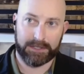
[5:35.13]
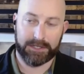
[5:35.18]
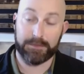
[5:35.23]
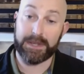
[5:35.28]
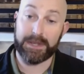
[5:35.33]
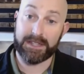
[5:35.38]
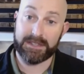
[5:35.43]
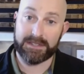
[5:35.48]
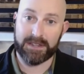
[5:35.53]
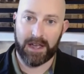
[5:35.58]
to
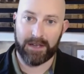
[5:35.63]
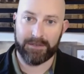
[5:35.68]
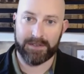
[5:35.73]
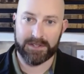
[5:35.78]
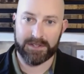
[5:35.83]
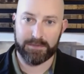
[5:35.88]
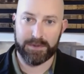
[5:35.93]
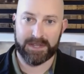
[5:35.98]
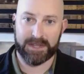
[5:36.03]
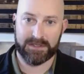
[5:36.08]
me, it's
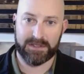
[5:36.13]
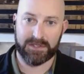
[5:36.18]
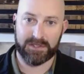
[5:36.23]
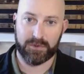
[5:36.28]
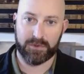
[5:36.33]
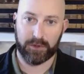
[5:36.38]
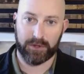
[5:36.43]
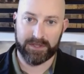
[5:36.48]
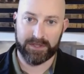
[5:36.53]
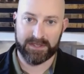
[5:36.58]
obvious because
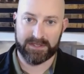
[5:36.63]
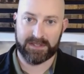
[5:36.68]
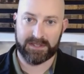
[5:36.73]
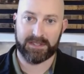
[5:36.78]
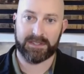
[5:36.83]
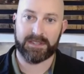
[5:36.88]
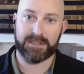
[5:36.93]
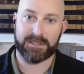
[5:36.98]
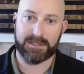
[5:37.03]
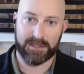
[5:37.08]
it's really the
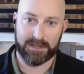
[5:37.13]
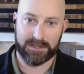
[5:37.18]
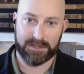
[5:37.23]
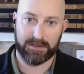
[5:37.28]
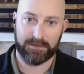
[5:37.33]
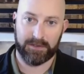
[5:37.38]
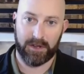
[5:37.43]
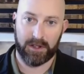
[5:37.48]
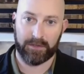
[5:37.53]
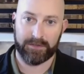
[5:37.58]

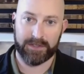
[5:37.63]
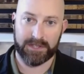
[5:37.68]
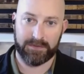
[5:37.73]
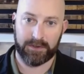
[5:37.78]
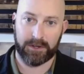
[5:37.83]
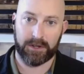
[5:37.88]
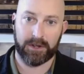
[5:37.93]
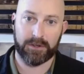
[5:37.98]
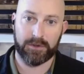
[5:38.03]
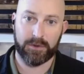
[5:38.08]
synthesis of all of these
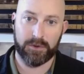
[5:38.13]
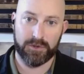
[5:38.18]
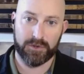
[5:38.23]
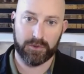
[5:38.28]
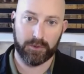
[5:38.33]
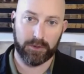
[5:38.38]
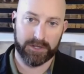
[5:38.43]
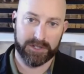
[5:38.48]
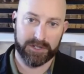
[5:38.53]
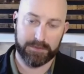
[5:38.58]
very
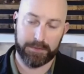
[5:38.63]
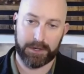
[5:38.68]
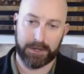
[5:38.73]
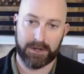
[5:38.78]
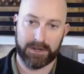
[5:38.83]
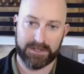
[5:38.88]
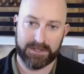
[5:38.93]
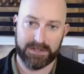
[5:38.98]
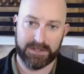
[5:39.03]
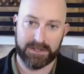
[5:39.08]
unusual
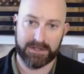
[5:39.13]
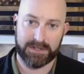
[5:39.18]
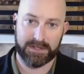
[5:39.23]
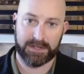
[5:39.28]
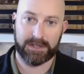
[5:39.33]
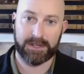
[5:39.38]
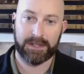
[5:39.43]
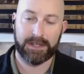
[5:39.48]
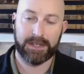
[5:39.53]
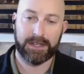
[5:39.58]
experiences
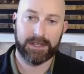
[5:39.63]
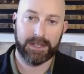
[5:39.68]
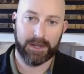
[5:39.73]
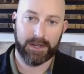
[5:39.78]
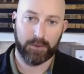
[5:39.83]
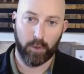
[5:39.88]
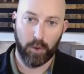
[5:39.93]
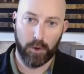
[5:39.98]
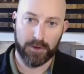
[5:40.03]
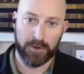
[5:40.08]
and
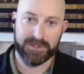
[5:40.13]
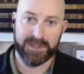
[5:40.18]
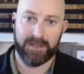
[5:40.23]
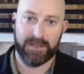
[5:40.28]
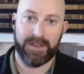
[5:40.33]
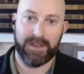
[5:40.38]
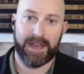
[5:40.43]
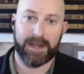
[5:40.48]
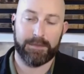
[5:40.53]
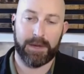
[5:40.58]
roles
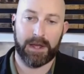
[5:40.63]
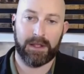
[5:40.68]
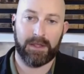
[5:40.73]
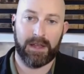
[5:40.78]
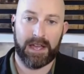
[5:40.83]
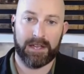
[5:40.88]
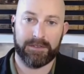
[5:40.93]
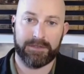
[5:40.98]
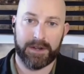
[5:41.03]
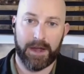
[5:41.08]
I've had in my
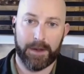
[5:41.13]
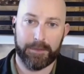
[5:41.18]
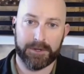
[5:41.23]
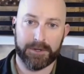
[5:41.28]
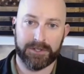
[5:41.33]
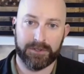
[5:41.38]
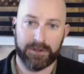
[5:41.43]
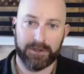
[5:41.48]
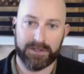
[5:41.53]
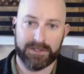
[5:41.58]
life and
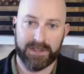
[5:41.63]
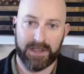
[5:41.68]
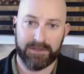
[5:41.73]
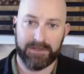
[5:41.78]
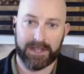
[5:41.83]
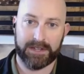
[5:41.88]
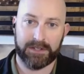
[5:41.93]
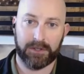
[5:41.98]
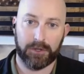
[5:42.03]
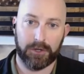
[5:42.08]
opportunities I've
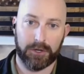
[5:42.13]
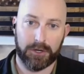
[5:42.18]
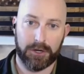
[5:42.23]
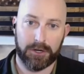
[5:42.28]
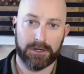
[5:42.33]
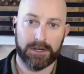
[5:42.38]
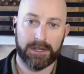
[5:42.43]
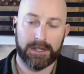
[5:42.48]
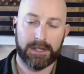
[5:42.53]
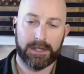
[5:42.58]
had to
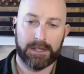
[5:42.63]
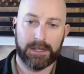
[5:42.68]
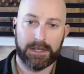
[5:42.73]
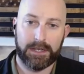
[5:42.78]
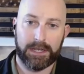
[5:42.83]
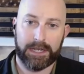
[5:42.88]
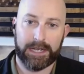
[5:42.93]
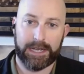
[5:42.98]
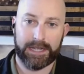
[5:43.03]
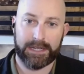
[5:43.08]
learn.
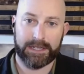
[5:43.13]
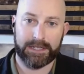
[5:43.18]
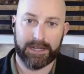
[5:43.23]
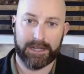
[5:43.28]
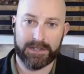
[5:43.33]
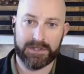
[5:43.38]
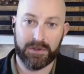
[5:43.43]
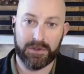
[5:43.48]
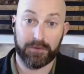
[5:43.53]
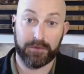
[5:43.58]
And
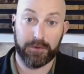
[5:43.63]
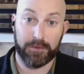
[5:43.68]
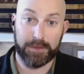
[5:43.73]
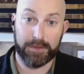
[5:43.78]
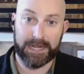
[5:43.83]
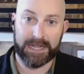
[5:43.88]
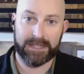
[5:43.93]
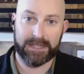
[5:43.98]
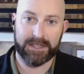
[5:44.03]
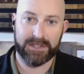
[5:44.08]
so for
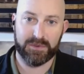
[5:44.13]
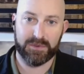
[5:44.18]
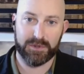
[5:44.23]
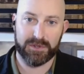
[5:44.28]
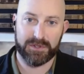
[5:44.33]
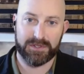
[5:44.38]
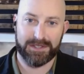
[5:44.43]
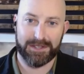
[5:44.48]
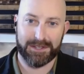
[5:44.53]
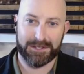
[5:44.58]
me, this
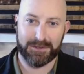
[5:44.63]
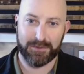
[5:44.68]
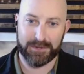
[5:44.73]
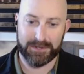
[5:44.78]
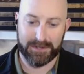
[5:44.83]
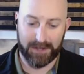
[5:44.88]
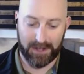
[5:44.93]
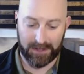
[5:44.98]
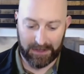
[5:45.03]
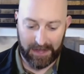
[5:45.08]
was
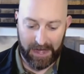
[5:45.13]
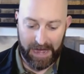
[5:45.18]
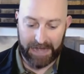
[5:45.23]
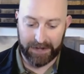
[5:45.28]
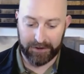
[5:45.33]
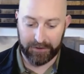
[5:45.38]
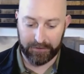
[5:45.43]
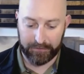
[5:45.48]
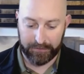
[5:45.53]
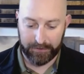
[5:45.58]
a
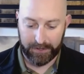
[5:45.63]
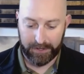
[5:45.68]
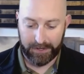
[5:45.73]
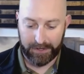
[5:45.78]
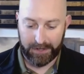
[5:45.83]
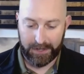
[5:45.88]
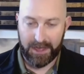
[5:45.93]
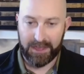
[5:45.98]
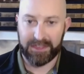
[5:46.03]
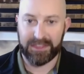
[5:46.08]
lot of
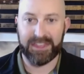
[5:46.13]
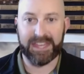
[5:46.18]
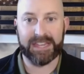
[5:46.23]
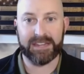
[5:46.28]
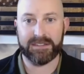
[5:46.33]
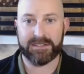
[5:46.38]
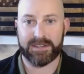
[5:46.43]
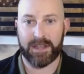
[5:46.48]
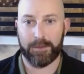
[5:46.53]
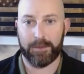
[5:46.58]

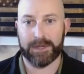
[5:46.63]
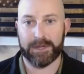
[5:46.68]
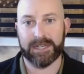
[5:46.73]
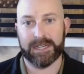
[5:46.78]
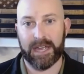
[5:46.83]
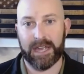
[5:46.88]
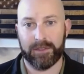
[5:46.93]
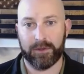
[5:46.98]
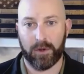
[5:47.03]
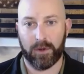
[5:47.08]
things coming
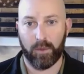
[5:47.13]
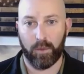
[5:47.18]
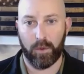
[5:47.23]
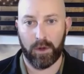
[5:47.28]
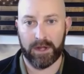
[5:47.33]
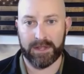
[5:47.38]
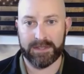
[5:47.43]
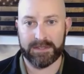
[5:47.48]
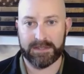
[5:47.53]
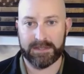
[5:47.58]
together at
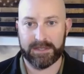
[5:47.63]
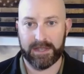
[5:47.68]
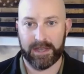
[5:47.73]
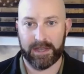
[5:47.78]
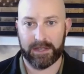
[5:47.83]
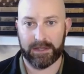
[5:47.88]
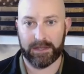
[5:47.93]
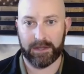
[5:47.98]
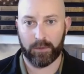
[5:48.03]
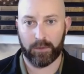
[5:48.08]
once
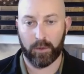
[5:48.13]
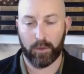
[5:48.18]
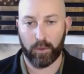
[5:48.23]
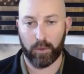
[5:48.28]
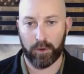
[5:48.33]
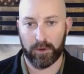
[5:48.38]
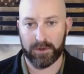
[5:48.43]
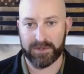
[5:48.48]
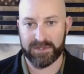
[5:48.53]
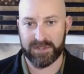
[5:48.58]
that were
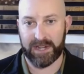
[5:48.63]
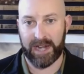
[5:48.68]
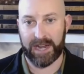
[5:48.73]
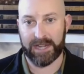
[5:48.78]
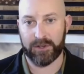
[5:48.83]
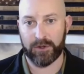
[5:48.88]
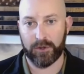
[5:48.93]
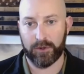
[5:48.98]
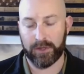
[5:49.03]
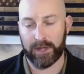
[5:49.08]
worlds that I
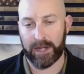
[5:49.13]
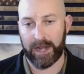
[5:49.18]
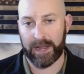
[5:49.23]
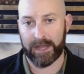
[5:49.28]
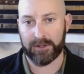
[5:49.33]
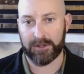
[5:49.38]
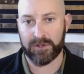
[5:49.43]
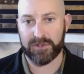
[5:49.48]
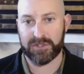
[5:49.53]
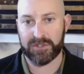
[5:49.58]
knew, that
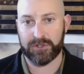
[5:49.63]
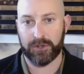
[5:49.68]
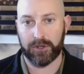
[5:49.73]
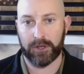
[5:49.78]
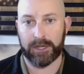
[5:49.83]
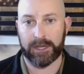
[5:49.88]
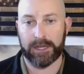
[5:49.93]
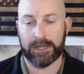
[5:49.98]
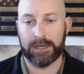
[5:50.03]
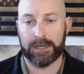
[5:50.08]
I
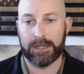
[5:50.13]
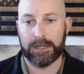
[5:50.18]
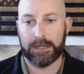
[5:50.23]
understood.